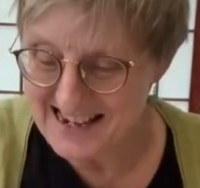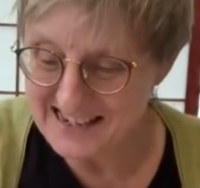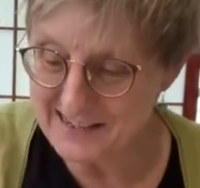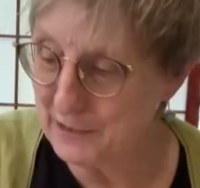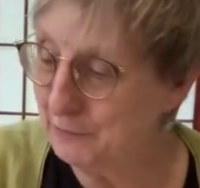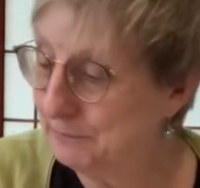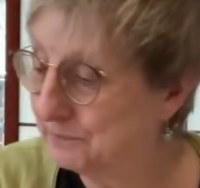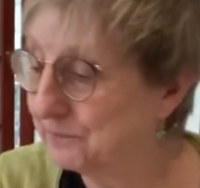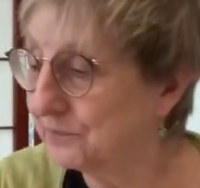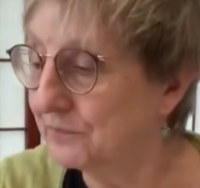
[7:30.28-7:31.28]
So
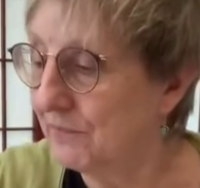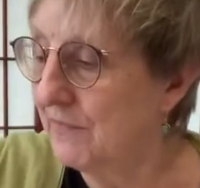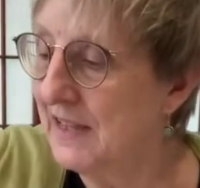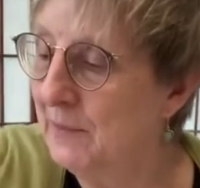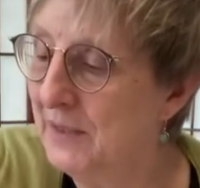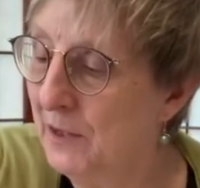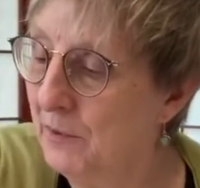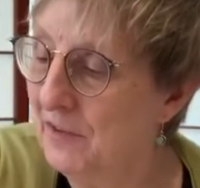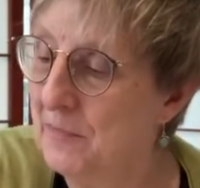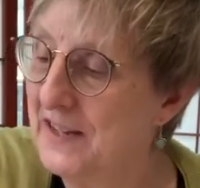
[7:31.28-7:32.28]
let me get
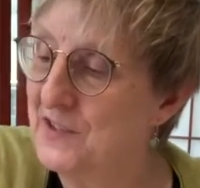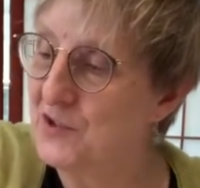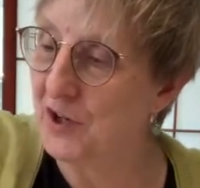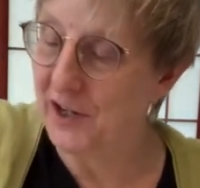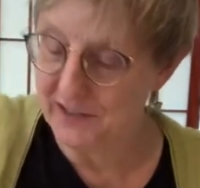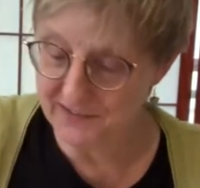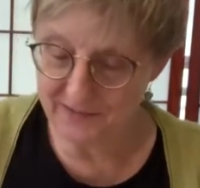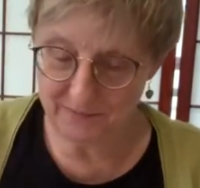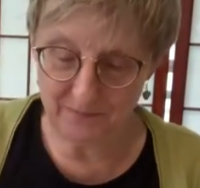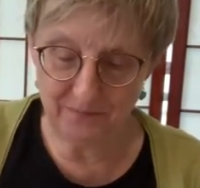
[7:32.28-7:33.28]
one of my straws.
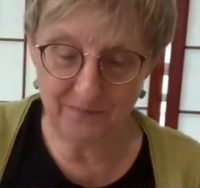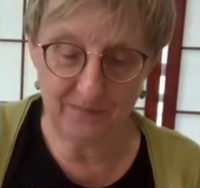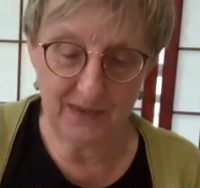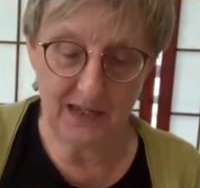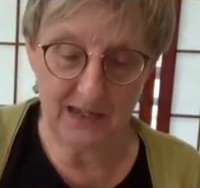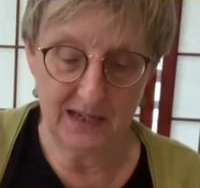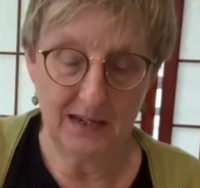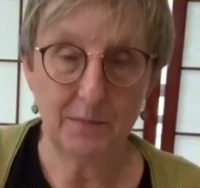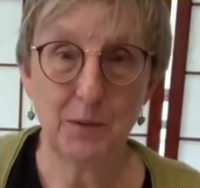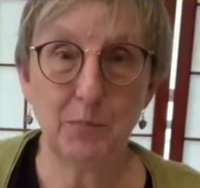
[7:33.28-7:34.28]

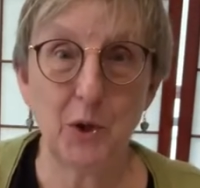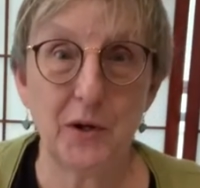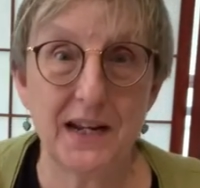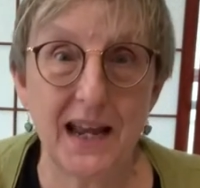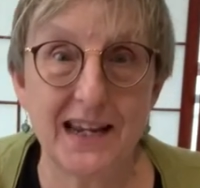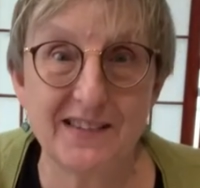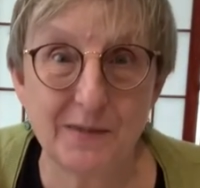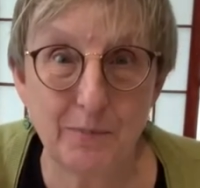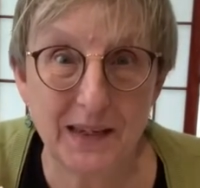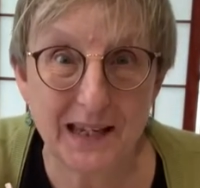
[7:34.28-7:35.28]
I'm going to blow a nice
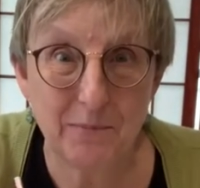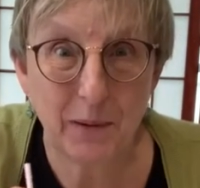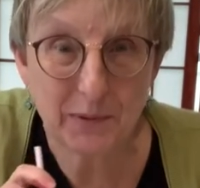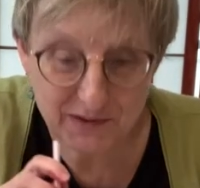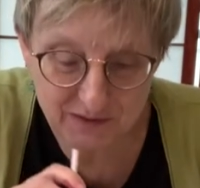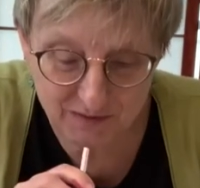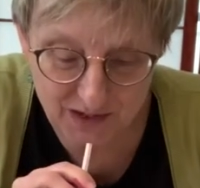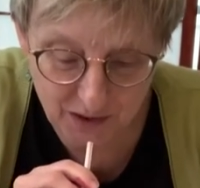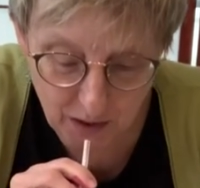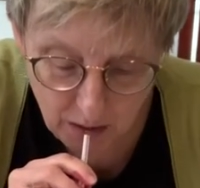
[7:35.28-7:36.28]
big bubble sphere.